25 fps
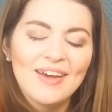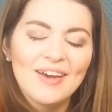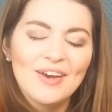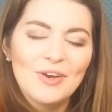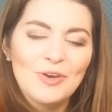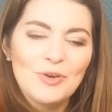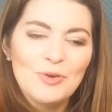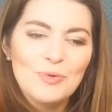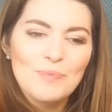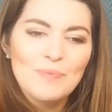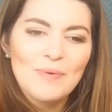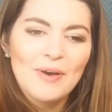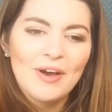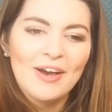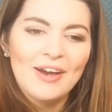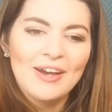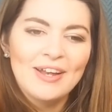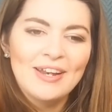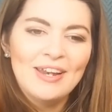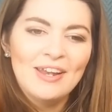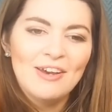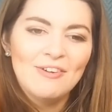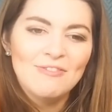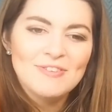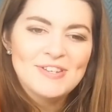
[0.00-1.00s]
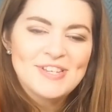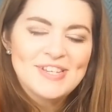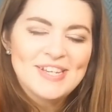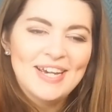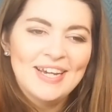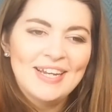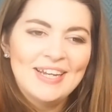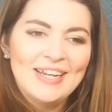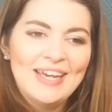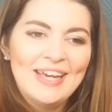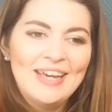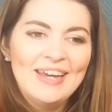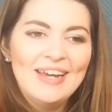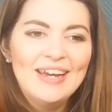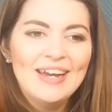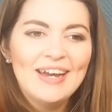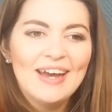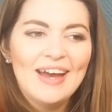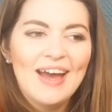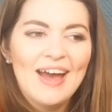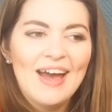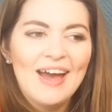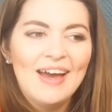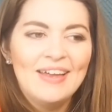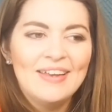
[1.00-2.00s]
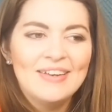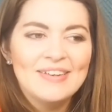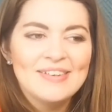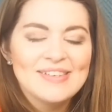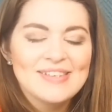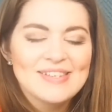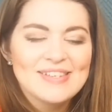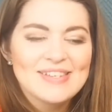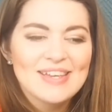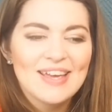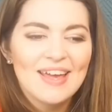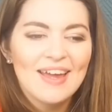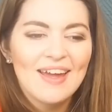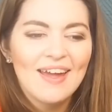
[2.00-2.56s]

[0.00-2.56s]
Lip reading: whom I love dearly, and